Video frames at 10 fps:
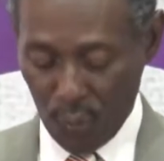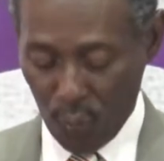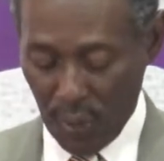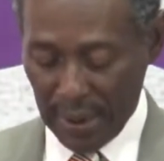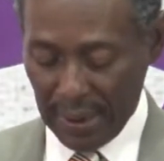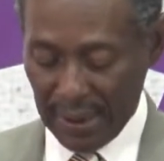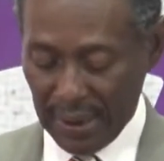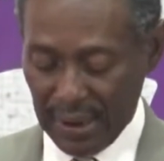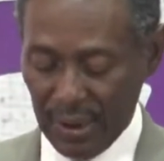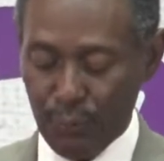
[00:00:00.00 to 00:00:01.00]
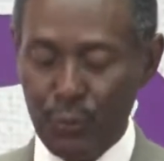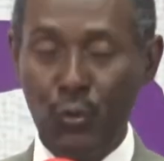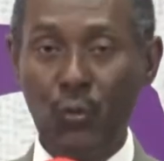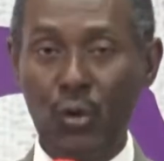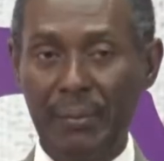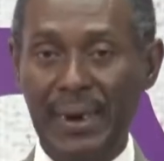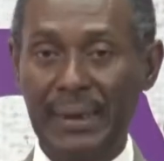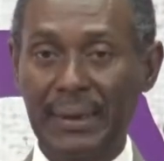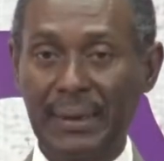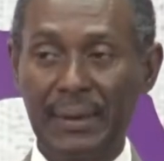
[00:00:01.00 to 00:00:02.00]
when a Hebrew
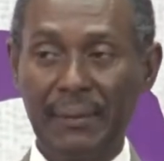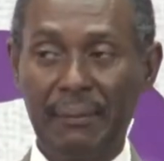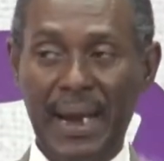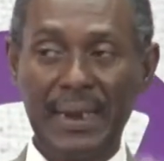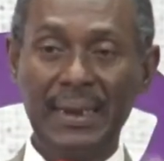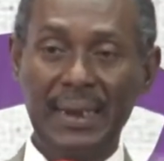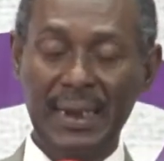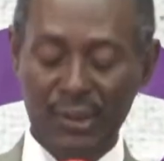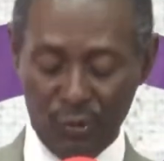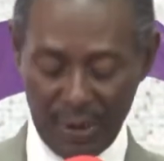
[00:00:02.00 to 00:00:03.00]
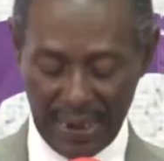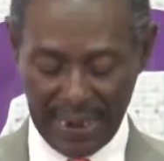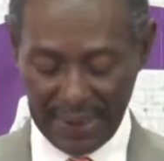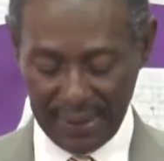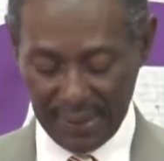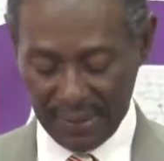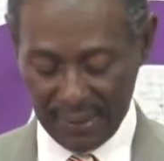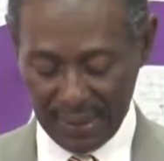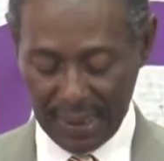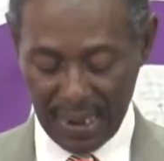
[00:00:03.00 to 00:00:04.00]
woman back in the Israelite
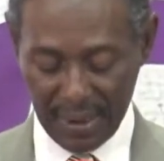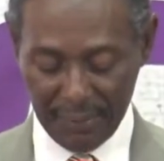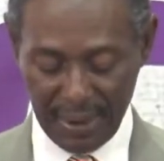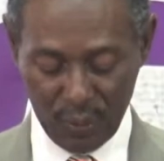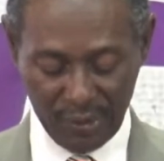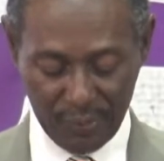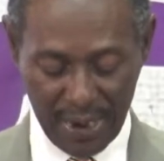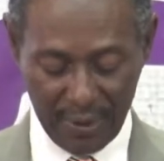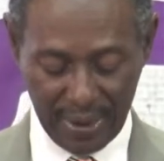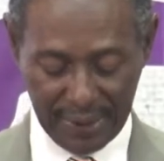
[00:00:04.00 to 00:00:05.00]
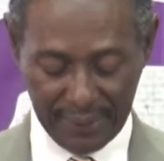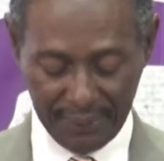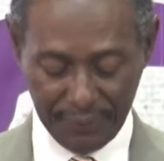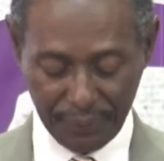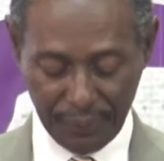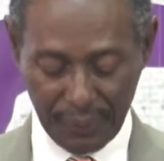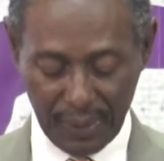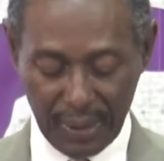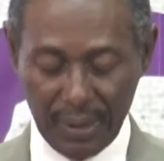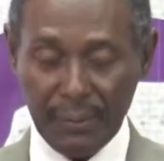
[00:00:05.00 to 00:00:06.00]
economy was barren.
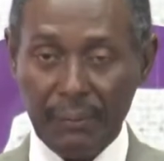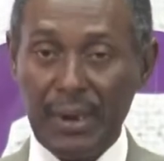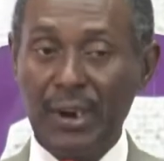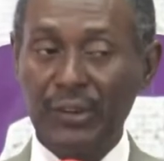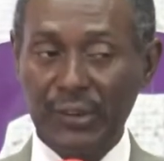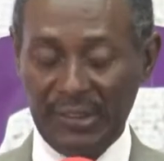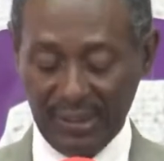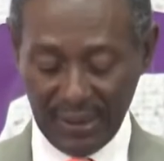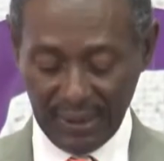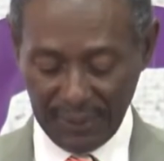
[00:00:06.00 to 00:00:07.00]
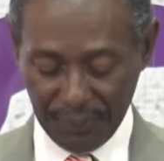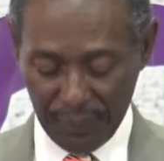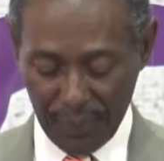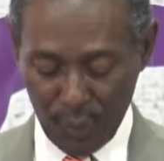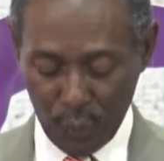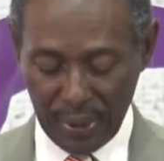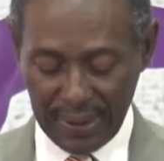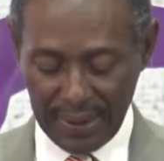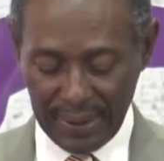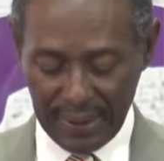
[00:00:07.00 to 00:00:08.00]
Because you see,
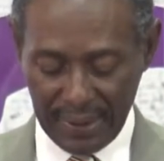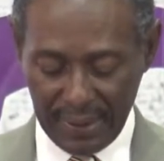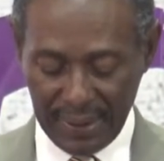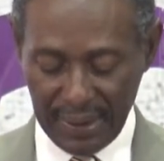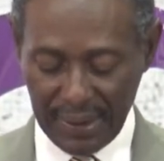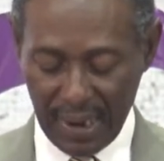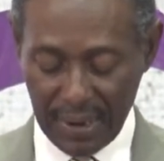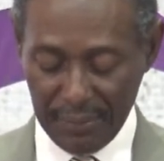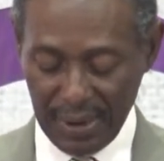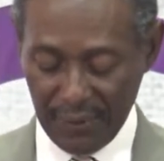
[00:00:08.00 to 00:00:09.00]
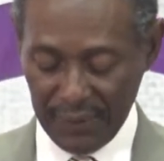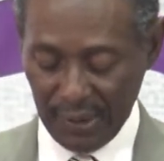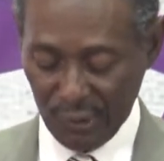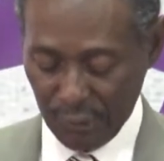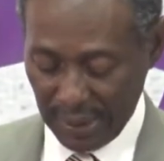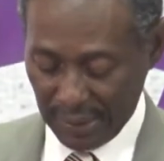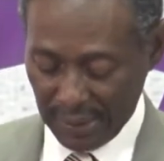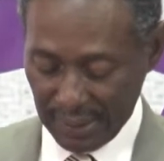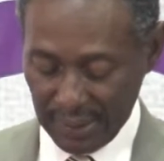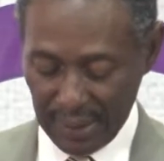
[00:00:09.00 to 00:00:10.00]
within the economy of Israel,
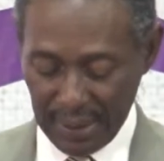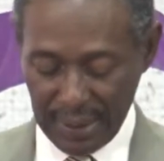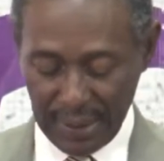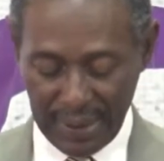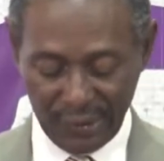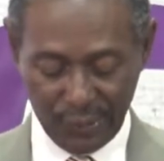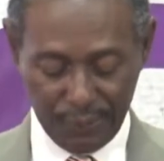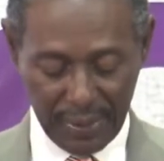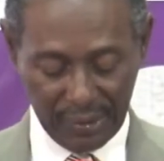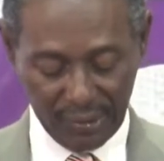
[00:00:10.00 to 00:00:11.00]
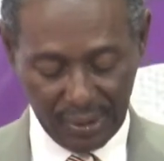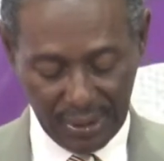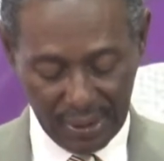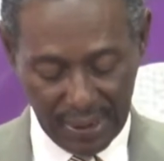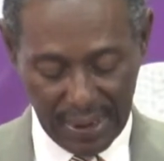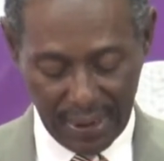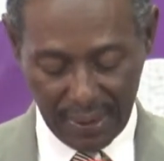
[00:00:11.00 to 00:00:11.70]
especially